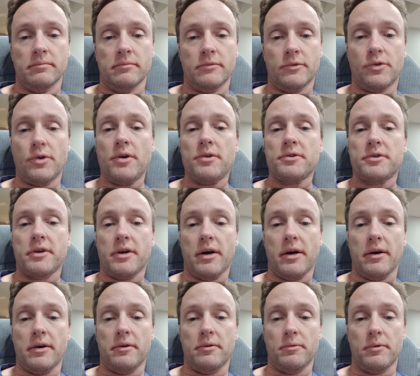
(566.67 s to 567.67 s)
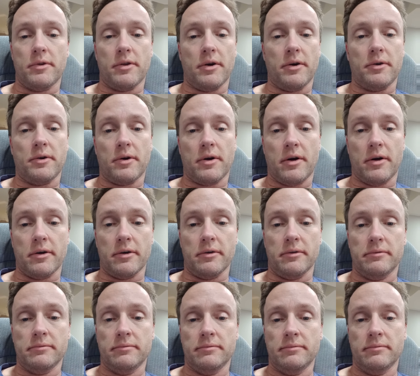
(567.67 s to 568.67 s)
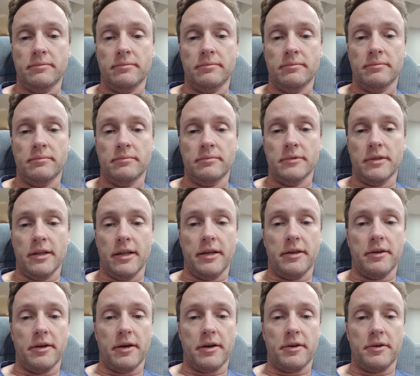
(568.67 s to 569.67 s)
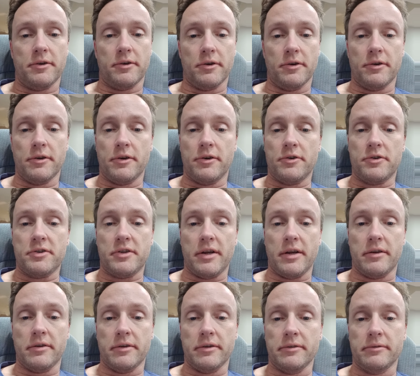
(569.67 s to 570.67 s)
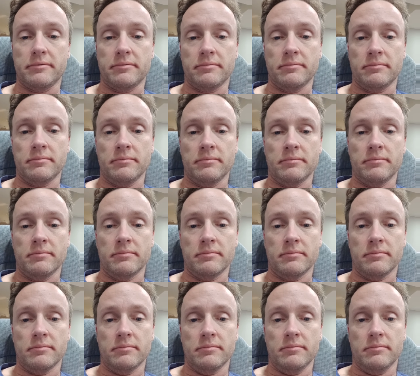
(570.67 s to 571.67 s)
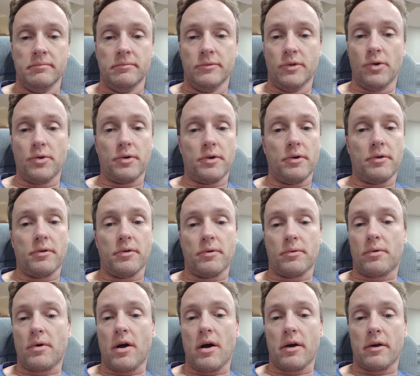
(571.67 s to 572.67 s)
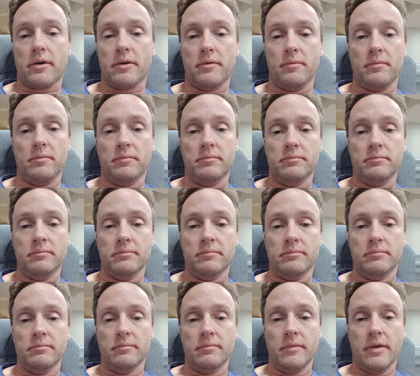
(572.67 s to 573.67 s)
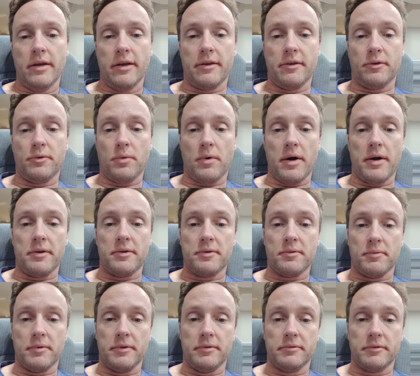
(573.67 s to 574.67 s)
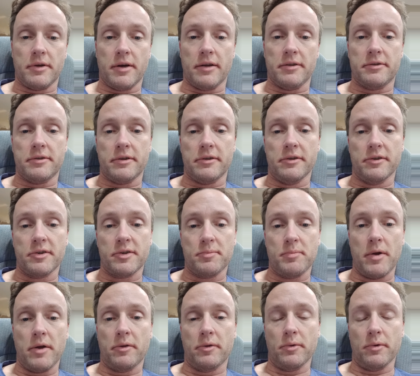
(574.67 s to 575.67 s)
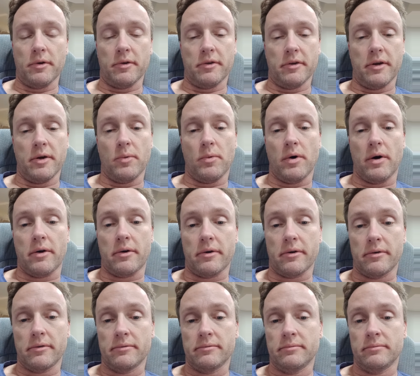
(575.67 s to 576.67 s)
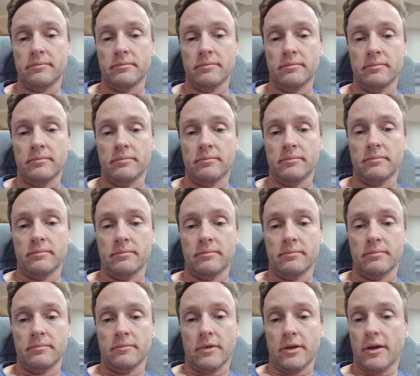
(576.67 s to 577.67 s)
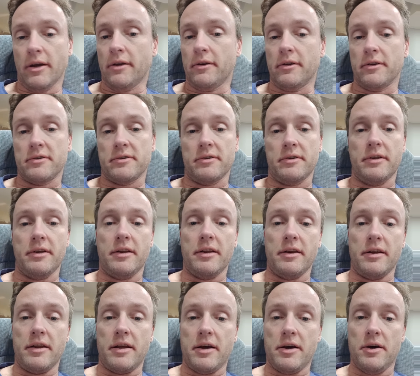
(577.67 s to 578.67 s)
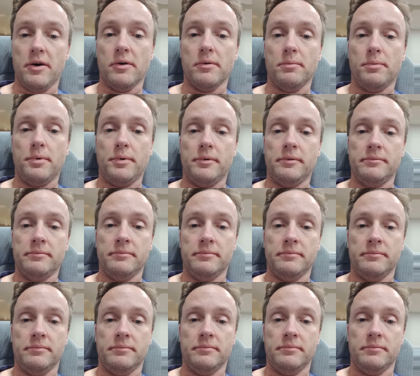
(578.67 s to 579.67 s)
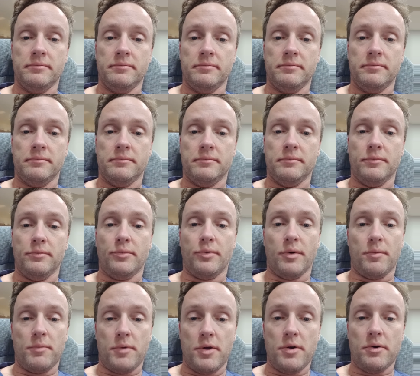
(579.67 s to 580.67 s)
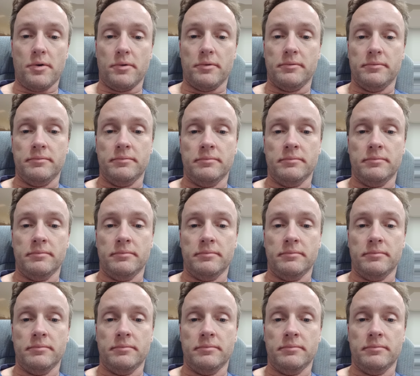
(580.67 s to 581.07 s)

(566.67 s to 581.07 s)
Trust God with all your heart. Lean not on your own understanding. Don't go to the rock and hit it twice when God said just speak to it to get water. God doesn't need any help from you.